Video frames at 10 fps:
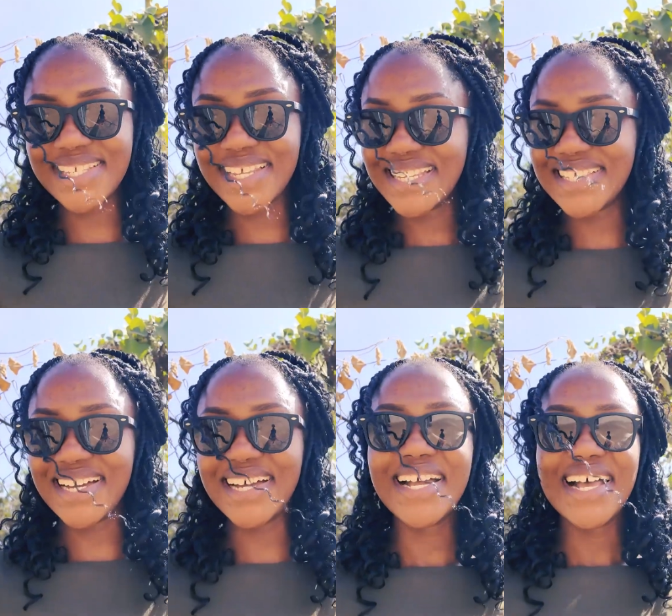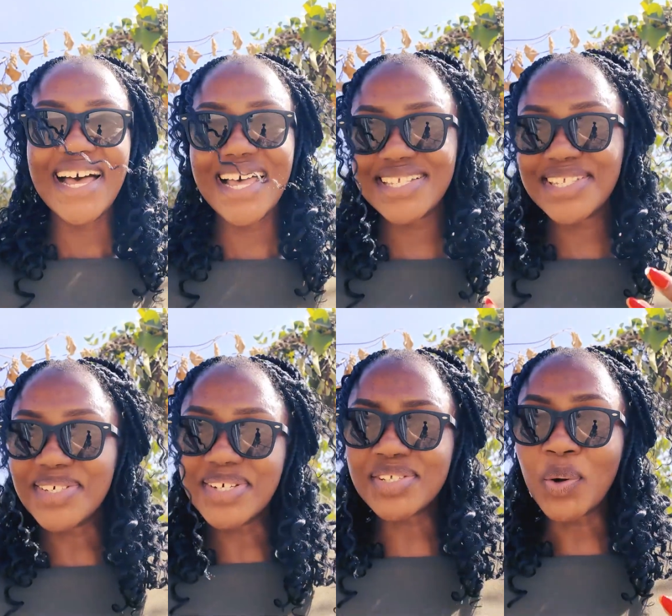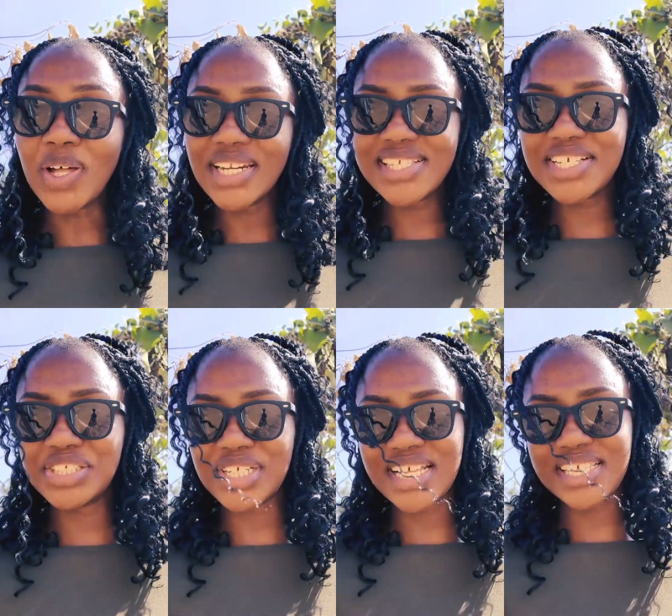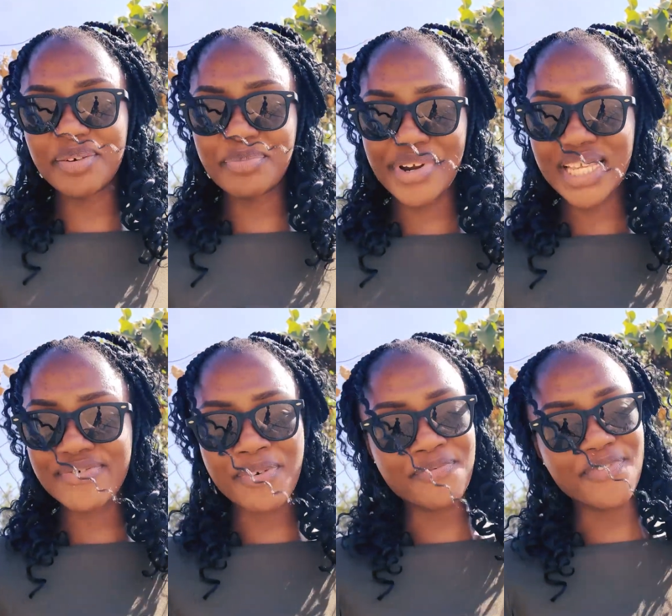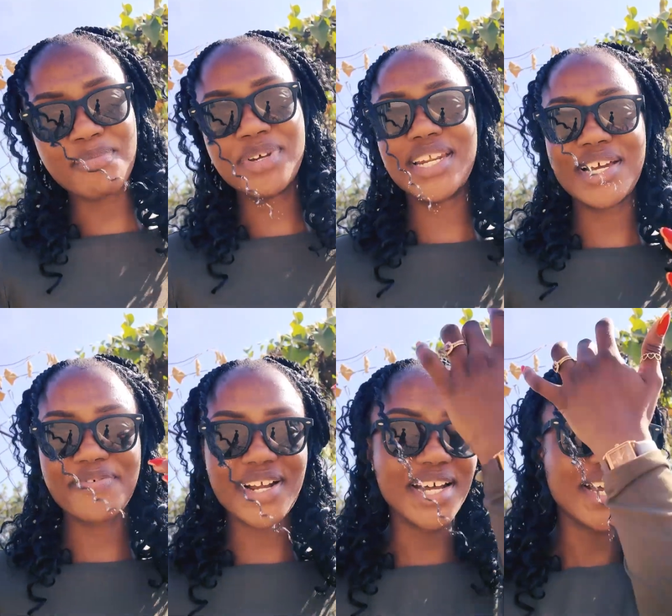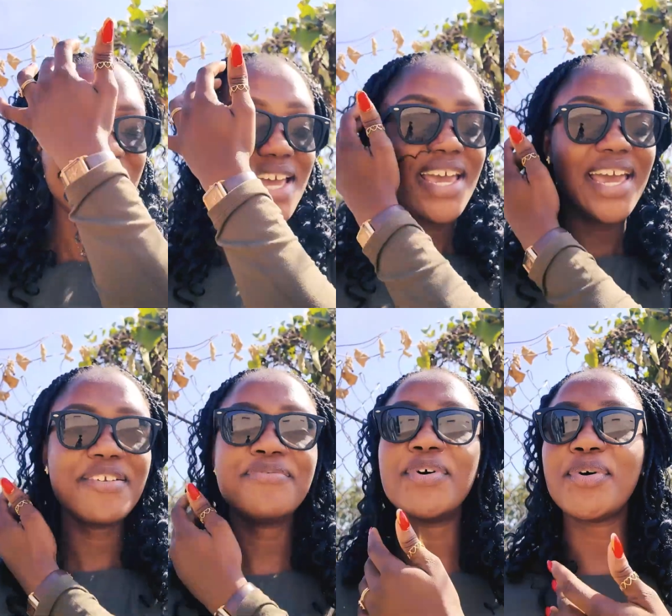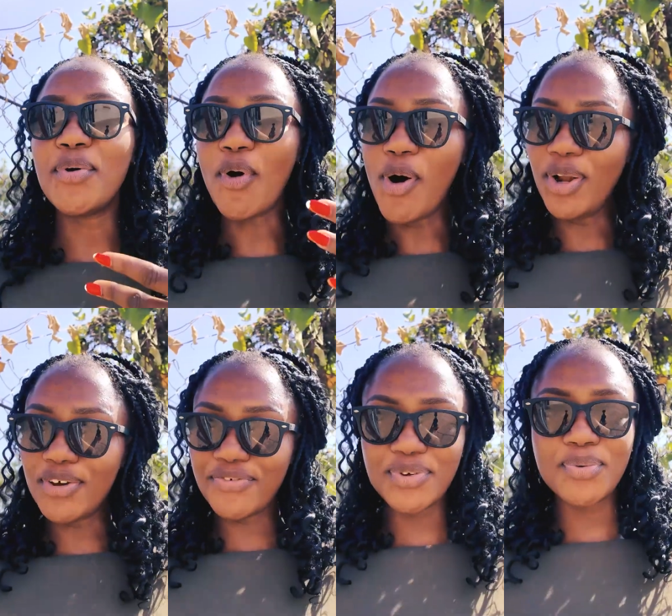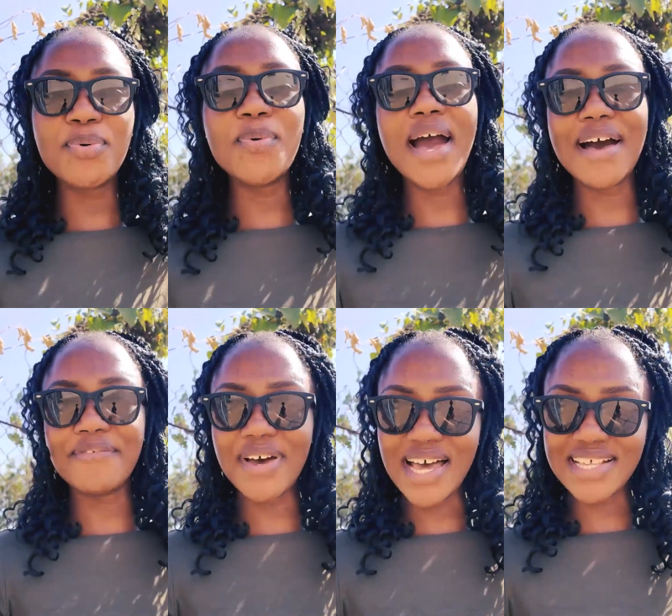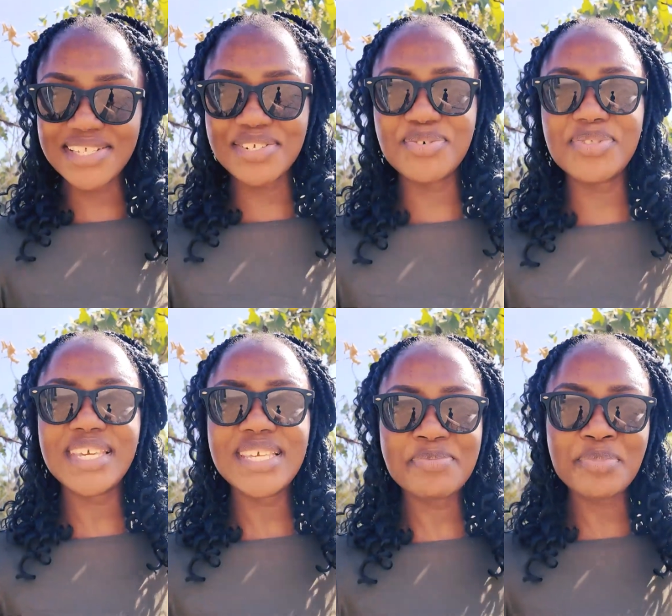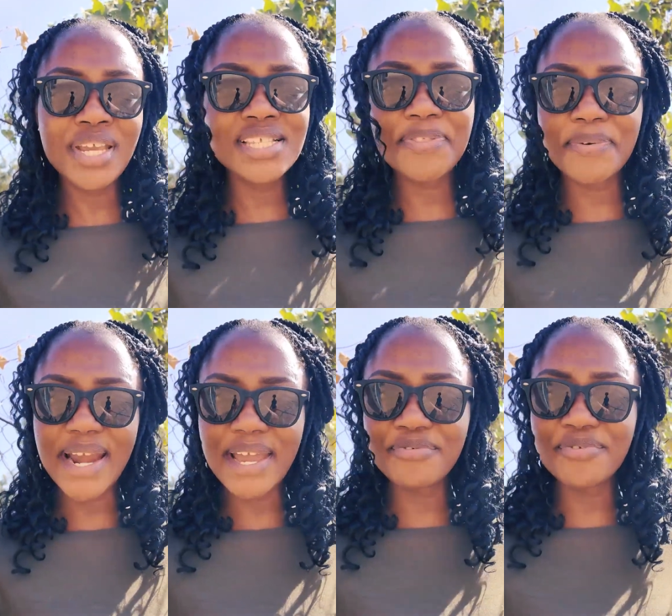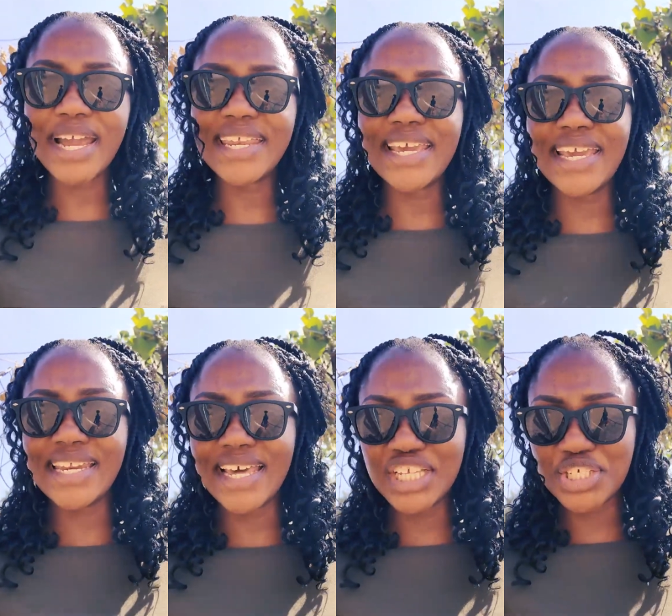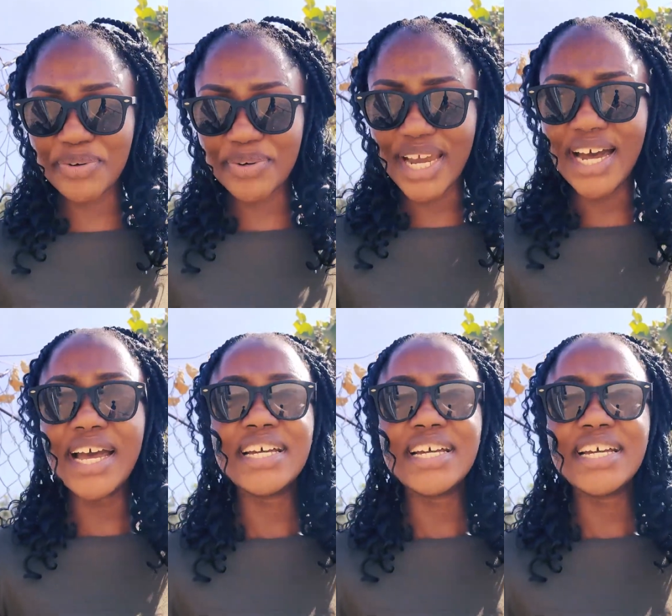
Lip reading: senator has sourced quality genetic breeds from farming in Africa. And for all of you who have asked, do these breeds thrive right here in Nigeria?